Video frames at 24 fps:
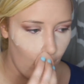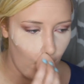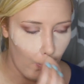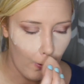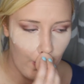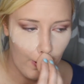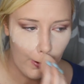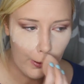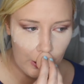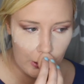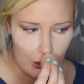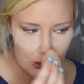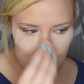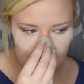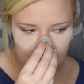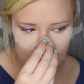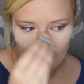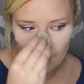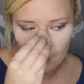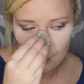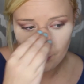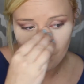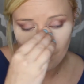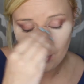and kind of just
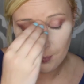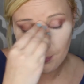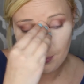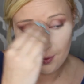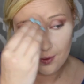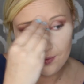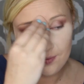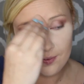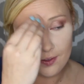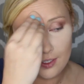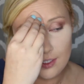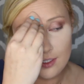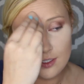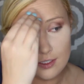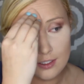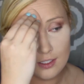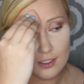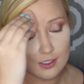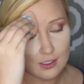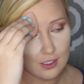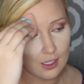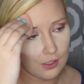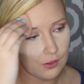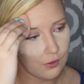dab it around my face
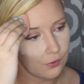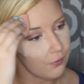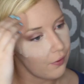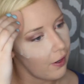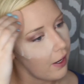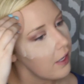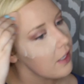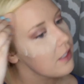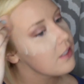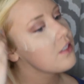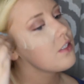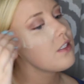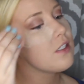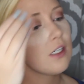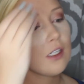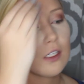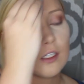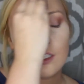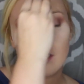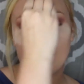to set the rest.